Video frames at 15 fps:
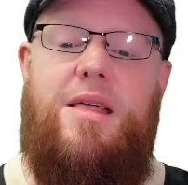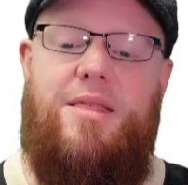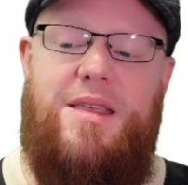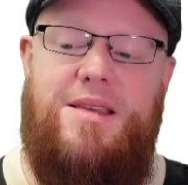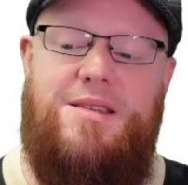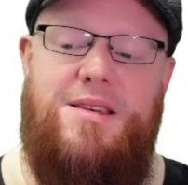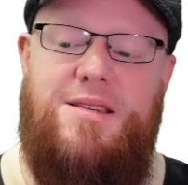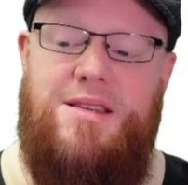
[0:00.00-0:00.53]

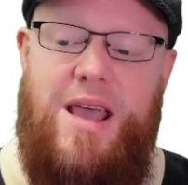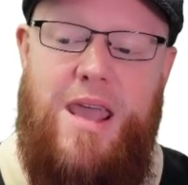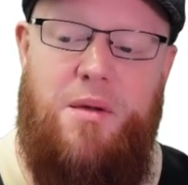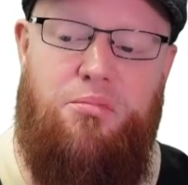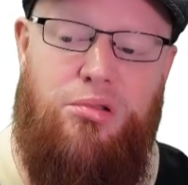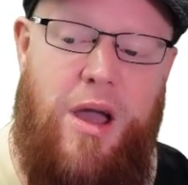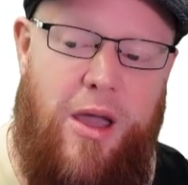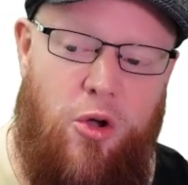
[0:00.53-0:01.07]
This is a
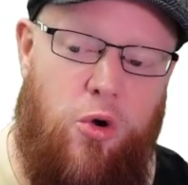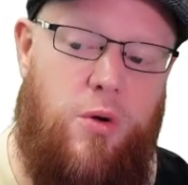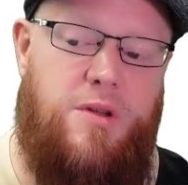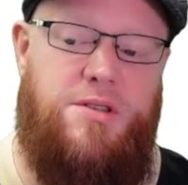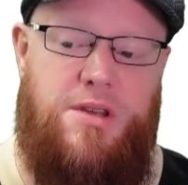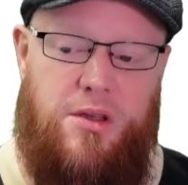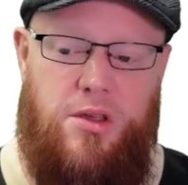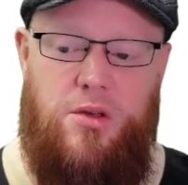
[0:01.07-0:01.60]

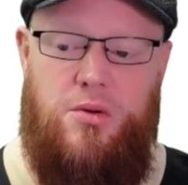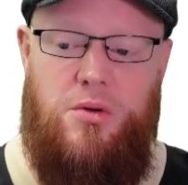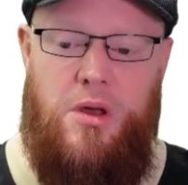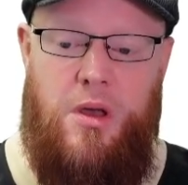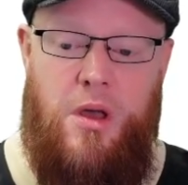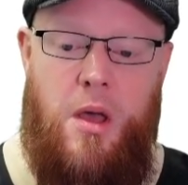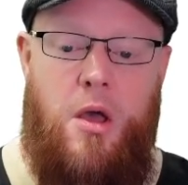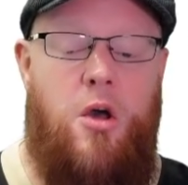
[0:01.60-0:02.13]
priority queue.
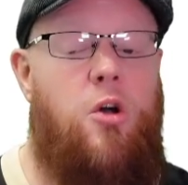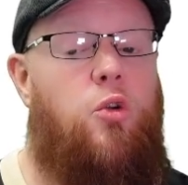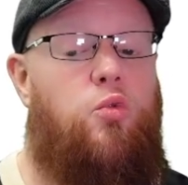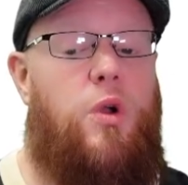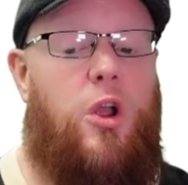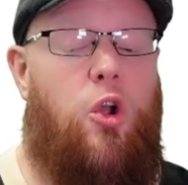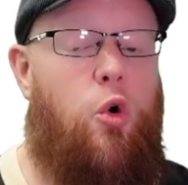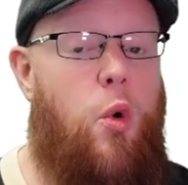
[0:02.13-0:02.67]

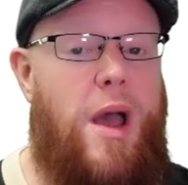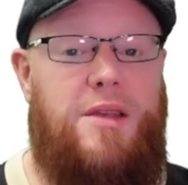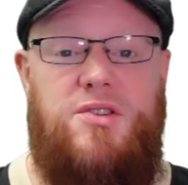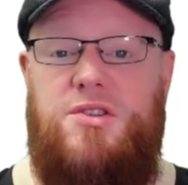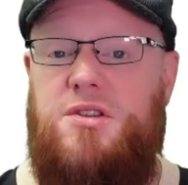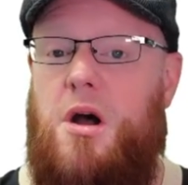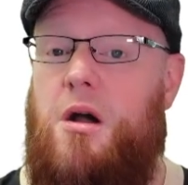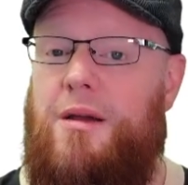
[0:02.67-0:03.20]

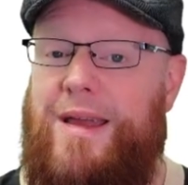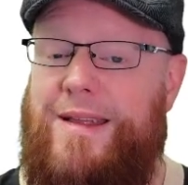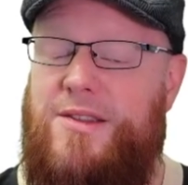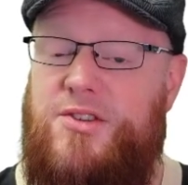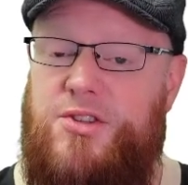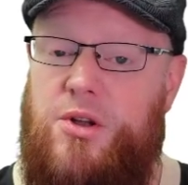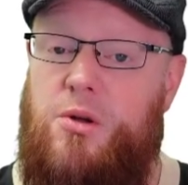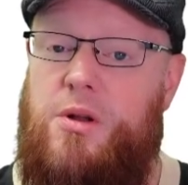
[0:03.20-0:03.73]
Requests are
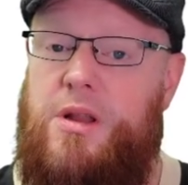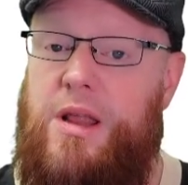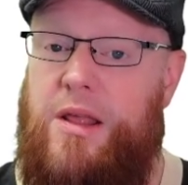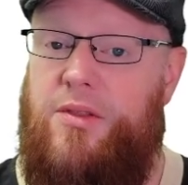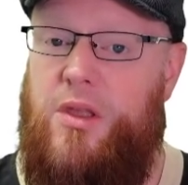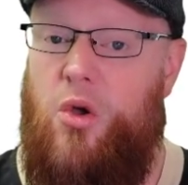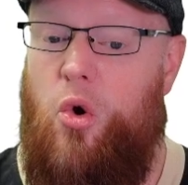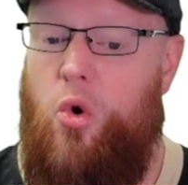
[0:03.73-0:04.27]
inserted in
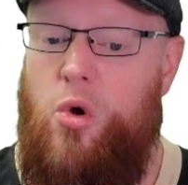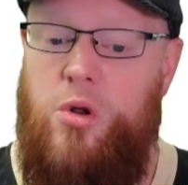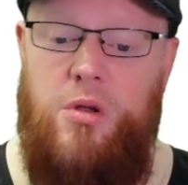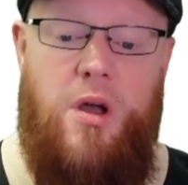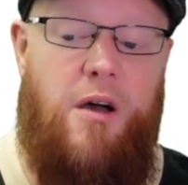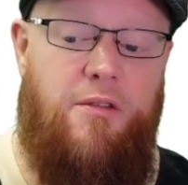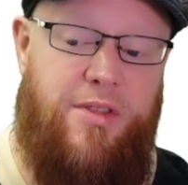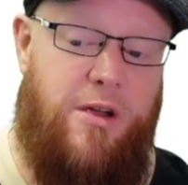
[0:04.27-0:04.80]
the order
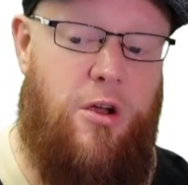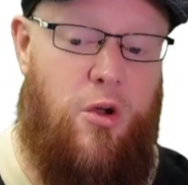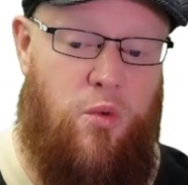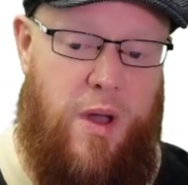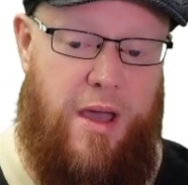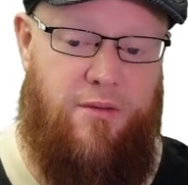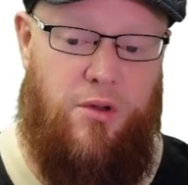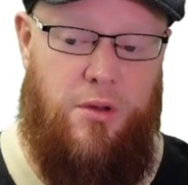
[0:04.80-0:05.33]
of their
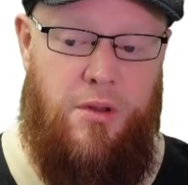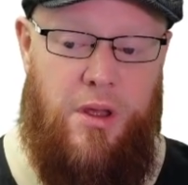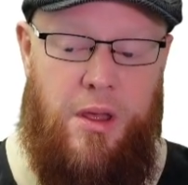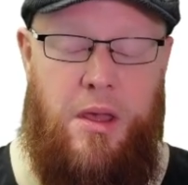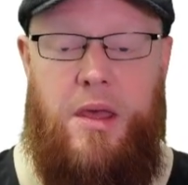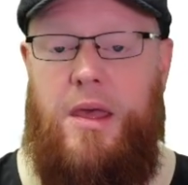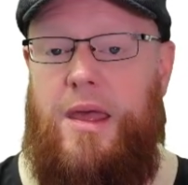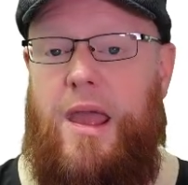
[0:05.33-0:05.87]
arrival,
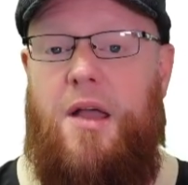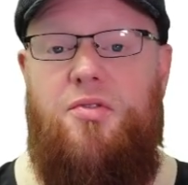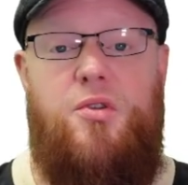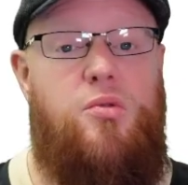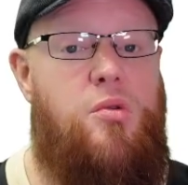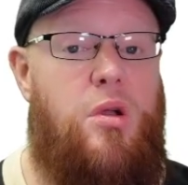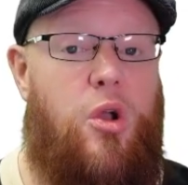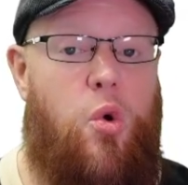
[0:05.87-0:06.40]
and the
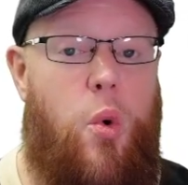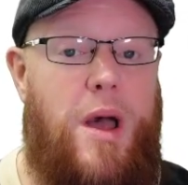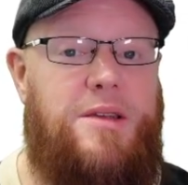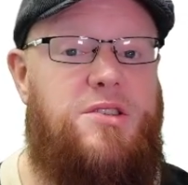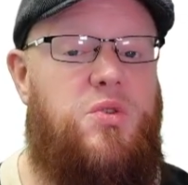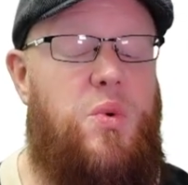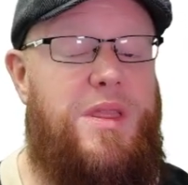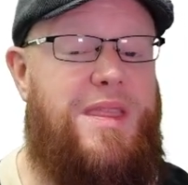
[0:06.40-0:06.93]

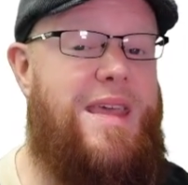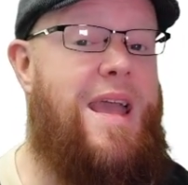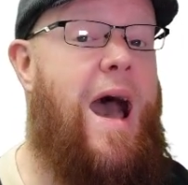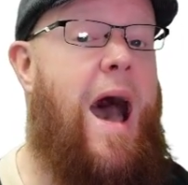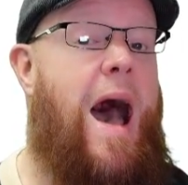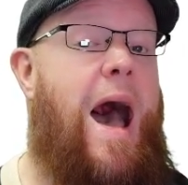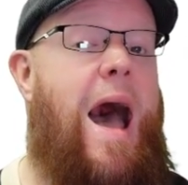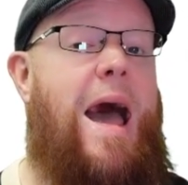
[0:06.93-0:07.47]
request with the
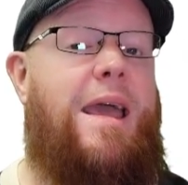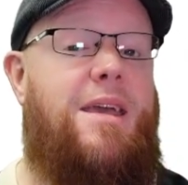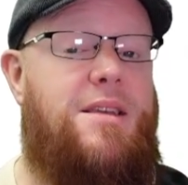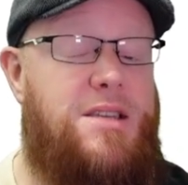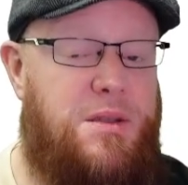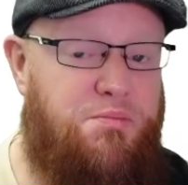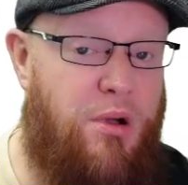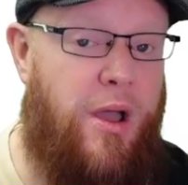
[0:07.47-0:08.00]

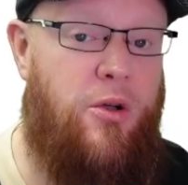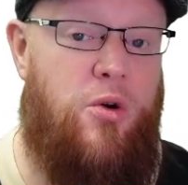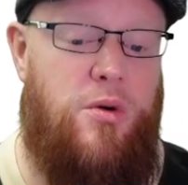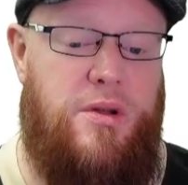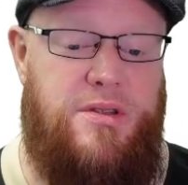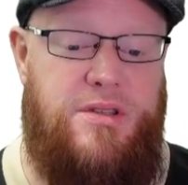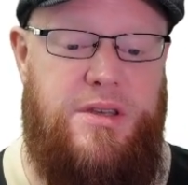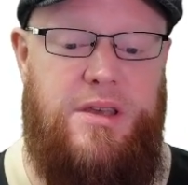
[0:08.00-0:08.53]
highest
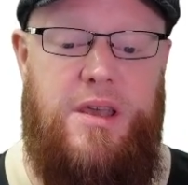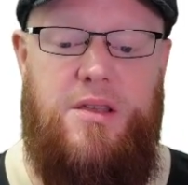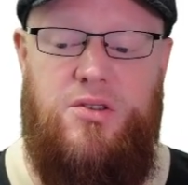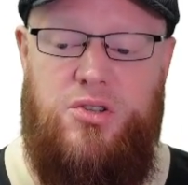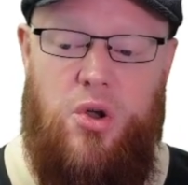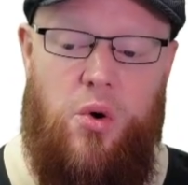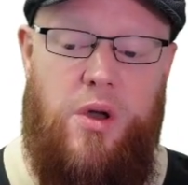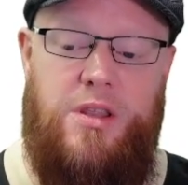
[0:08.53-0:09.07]
priority is
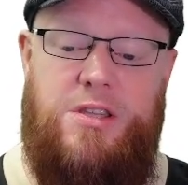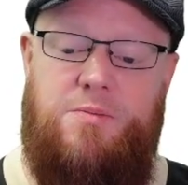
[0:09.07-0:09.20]
going